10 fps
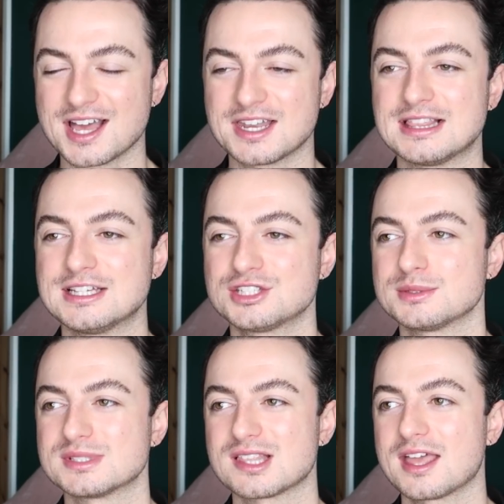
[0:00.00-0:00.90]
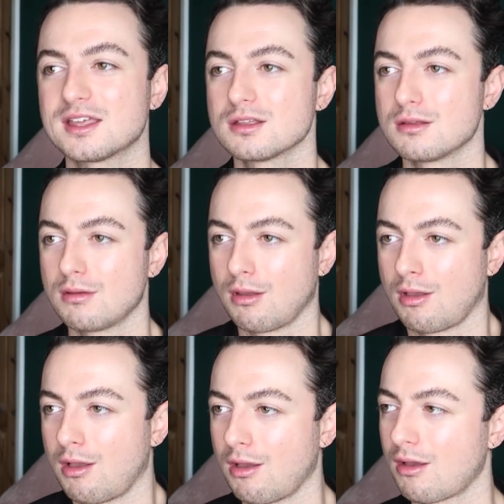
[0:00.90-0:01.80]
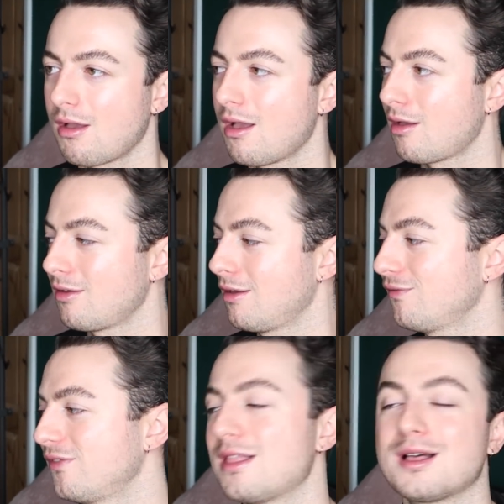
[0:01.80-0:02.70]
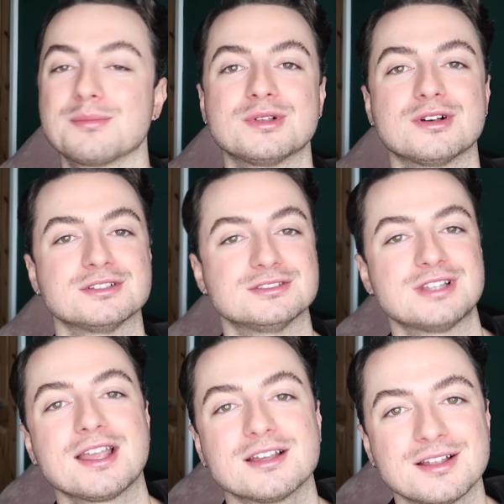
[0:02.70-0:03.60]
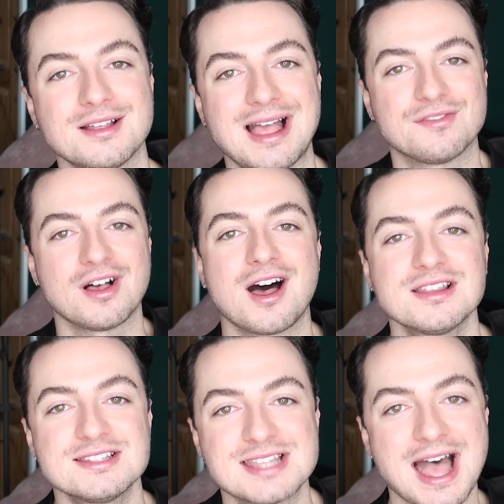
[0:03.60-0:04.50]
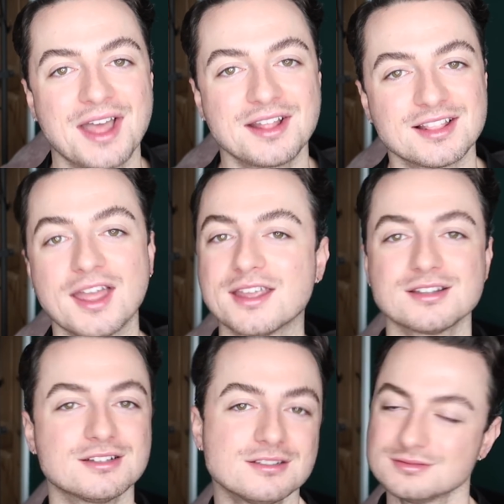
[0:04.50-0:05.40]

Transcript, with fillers: and I literally was like, I "Feel like I'm gonna like have a heart attack." Like,